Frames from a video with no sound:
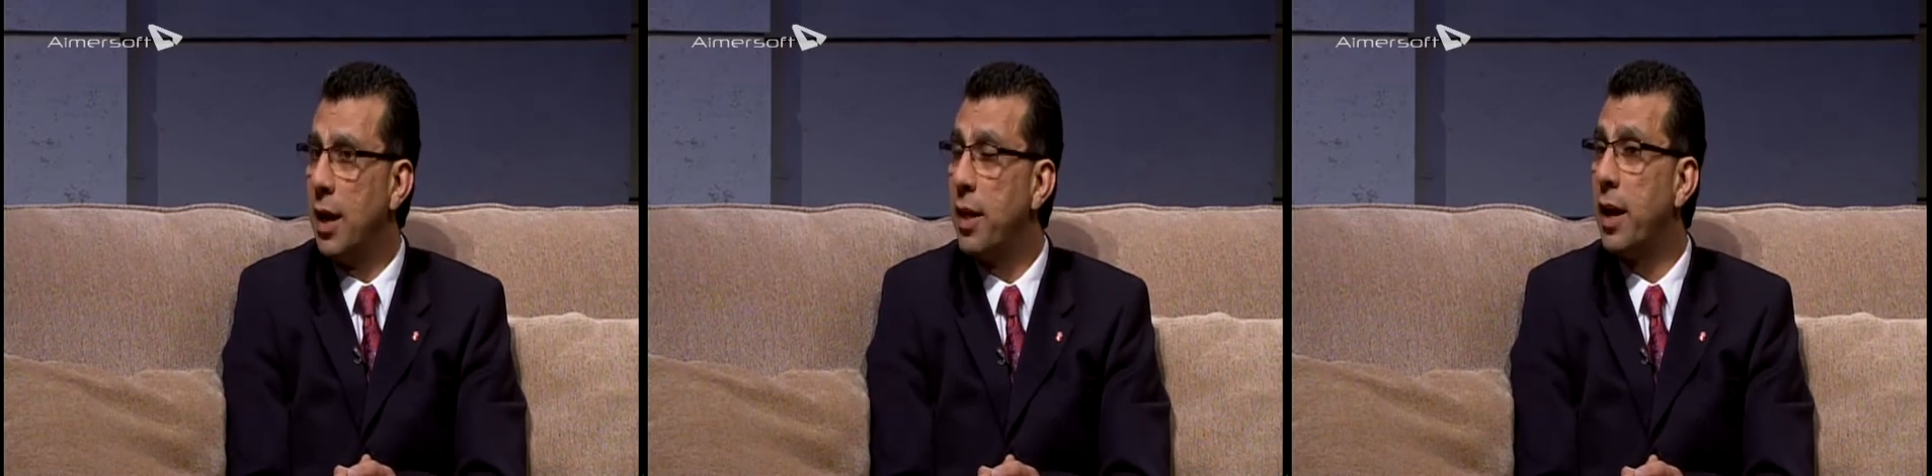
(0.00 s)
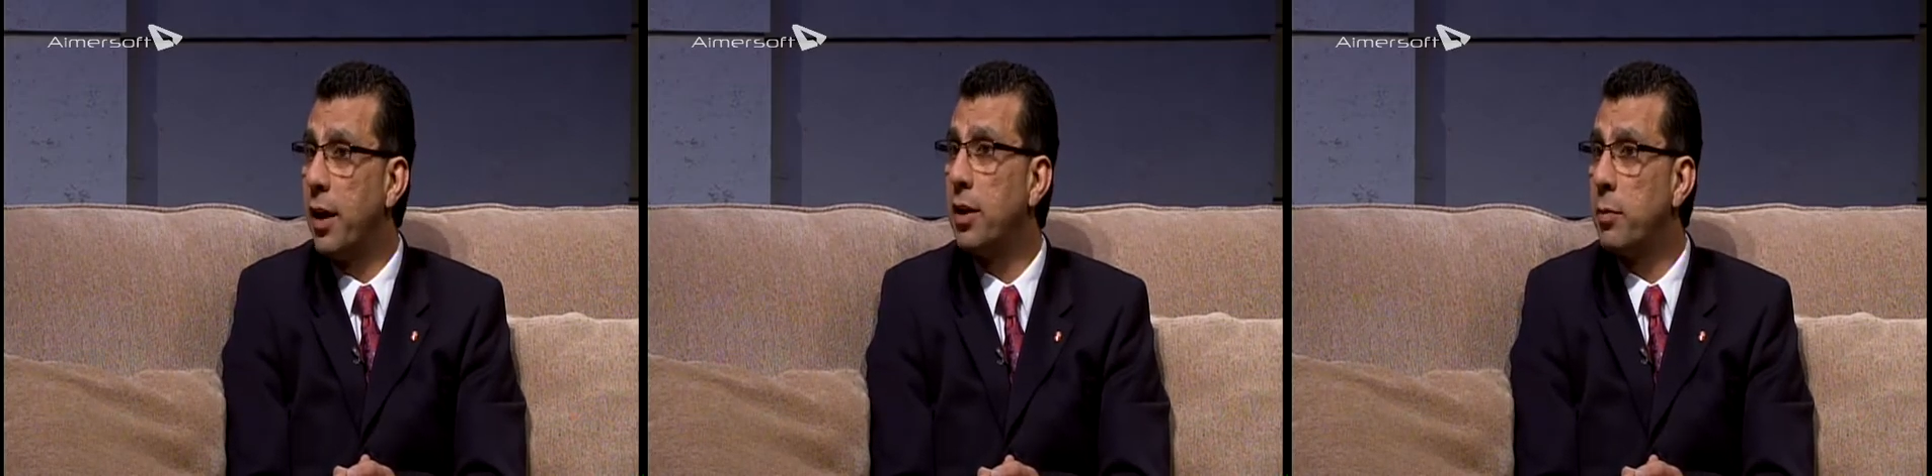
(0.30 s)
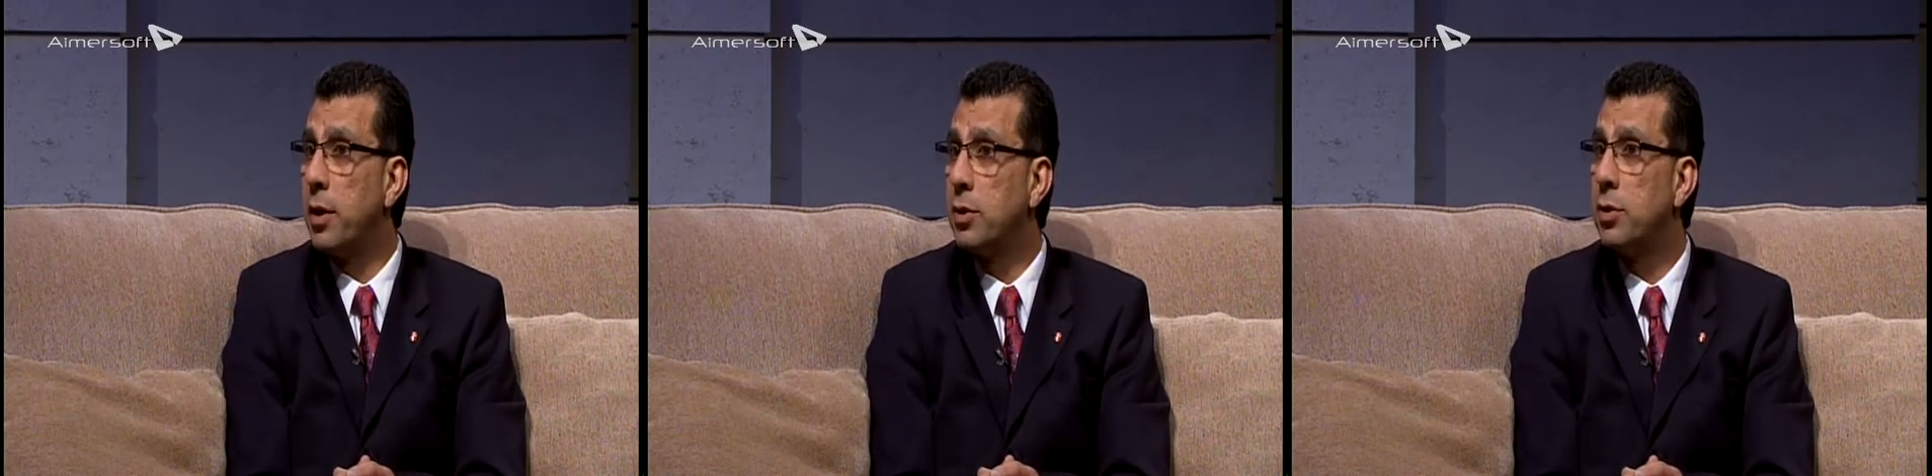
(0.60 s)
And that aired
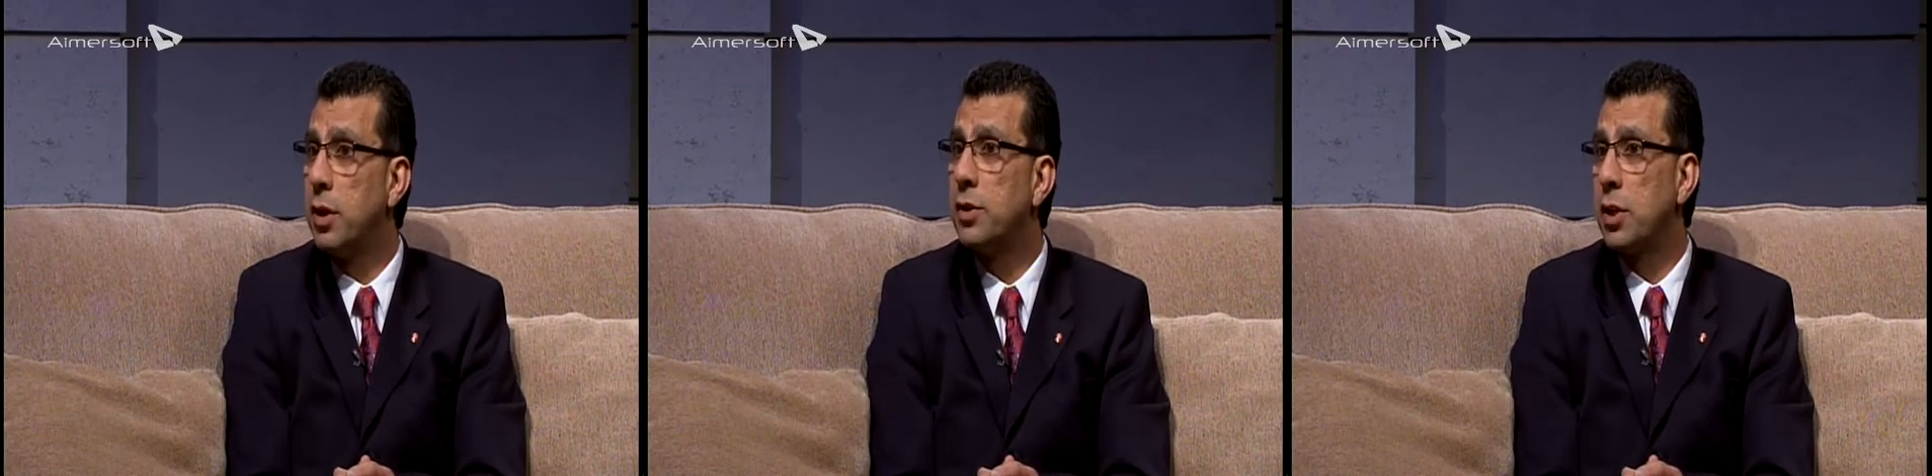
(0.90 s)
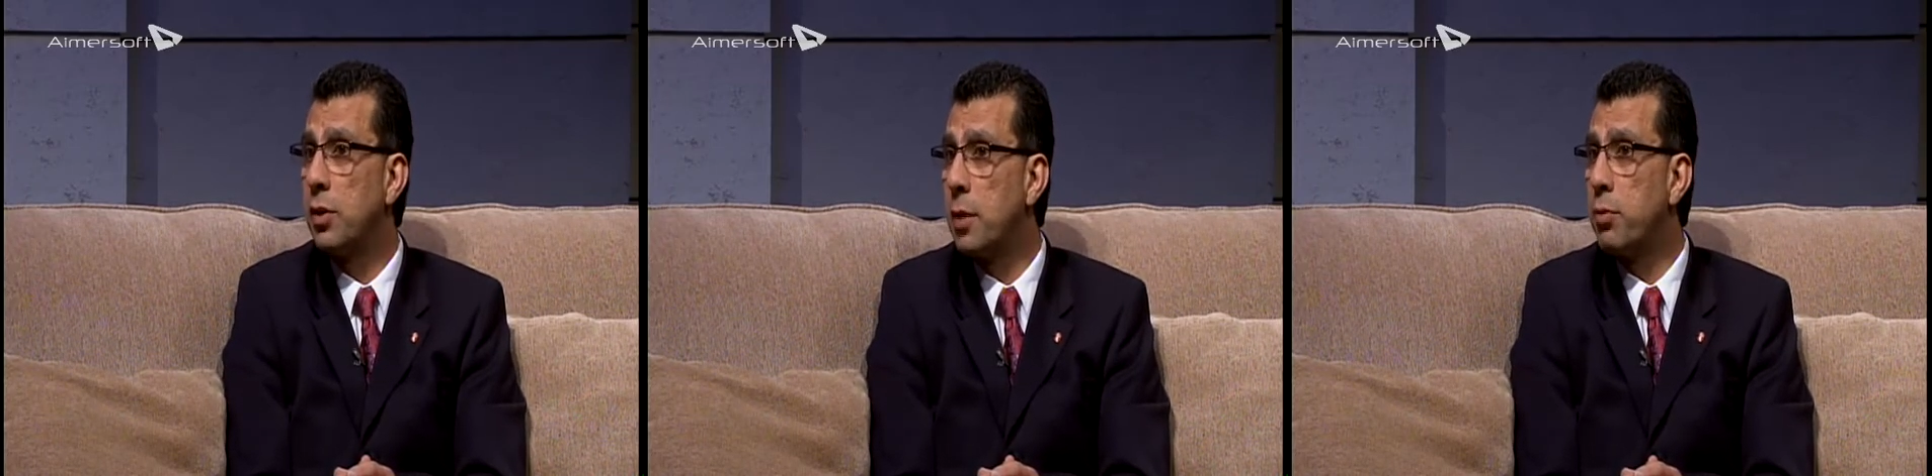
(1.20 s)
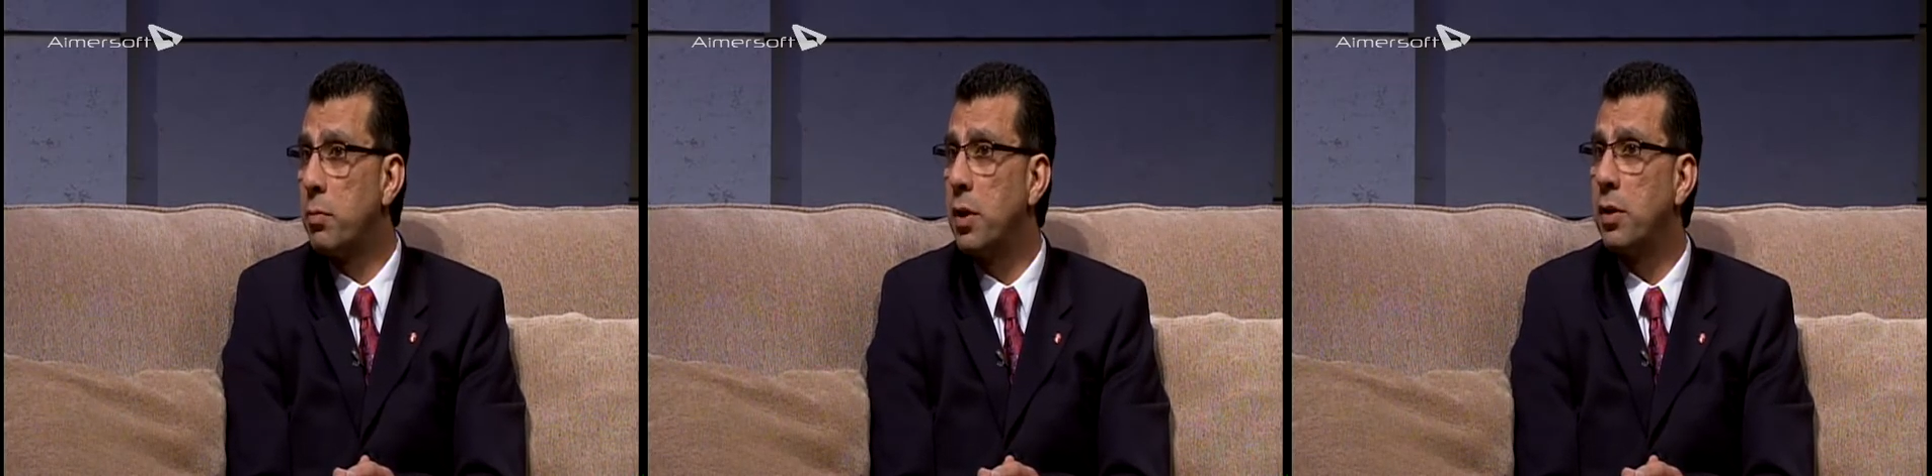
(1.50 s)
about 2 years ago,
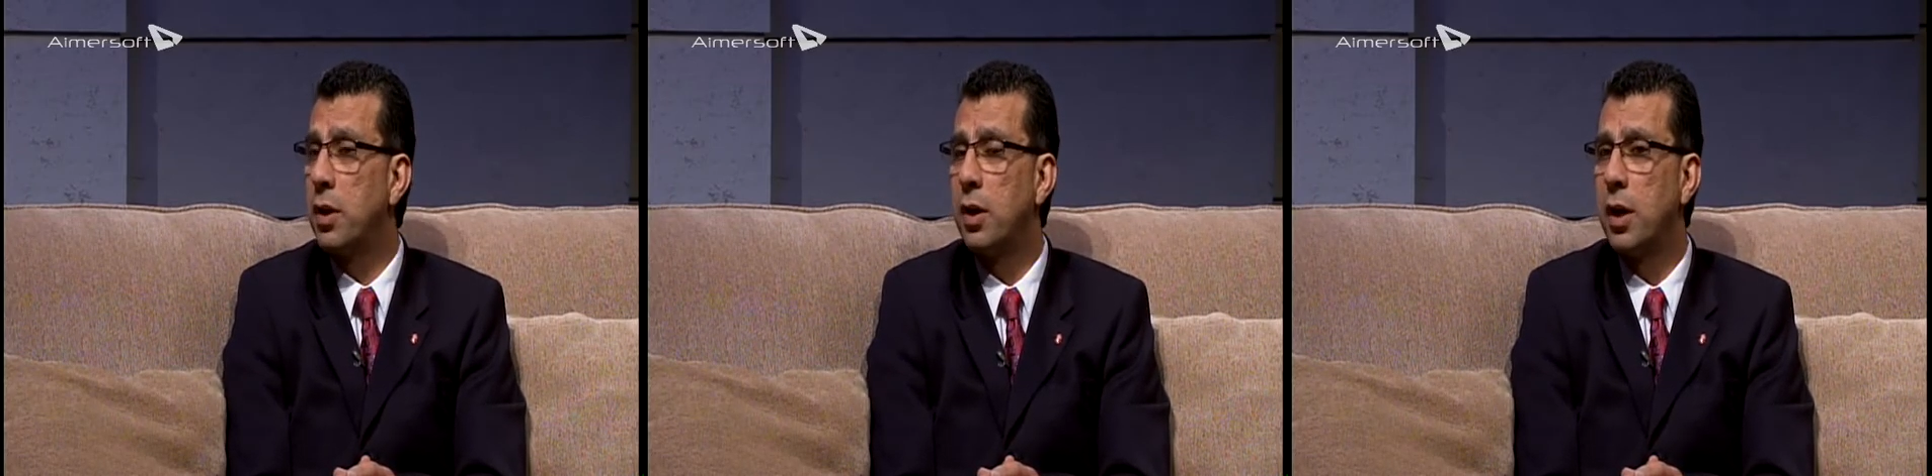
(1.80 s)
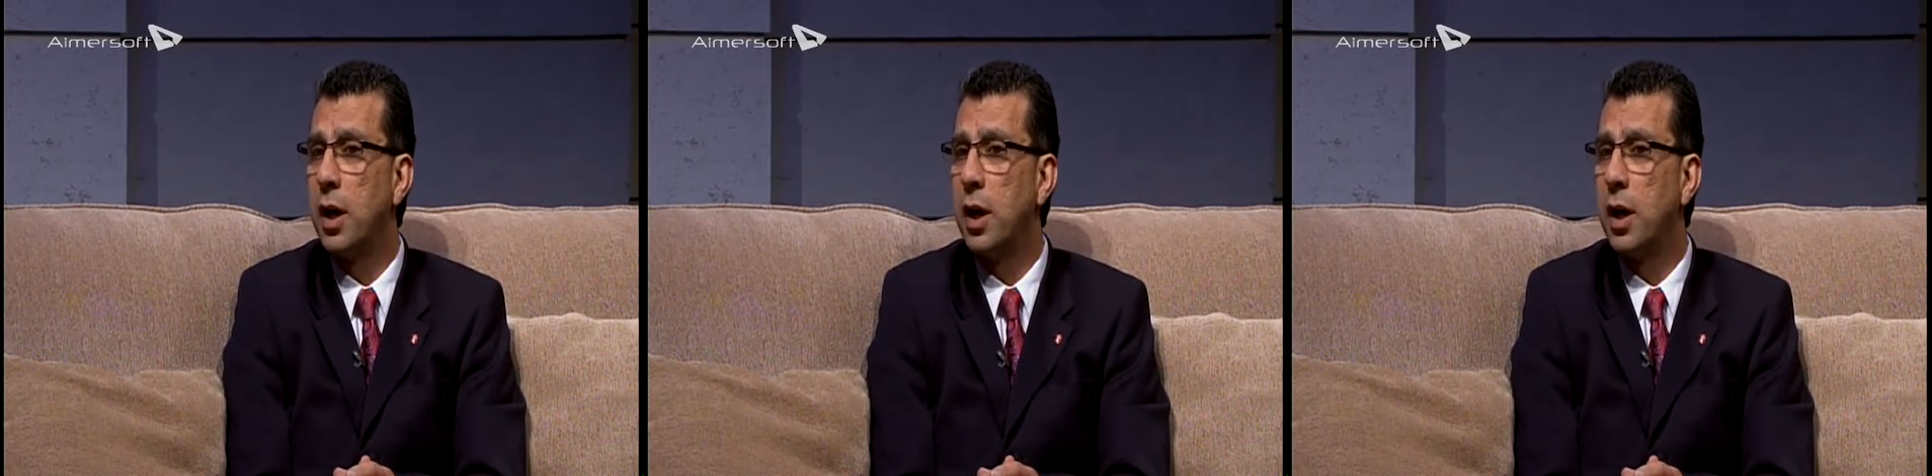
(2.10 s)
that premiered here,